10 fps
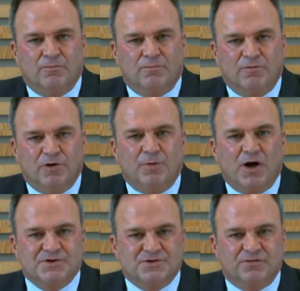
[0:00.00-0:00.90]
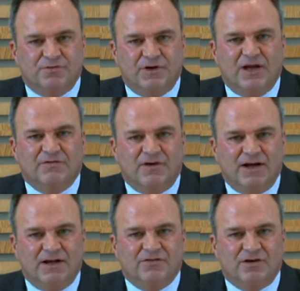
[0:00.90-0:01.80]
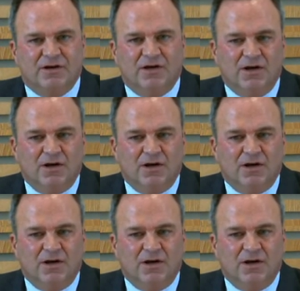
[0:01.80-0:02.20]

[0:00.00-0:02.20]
real positives for debt financing.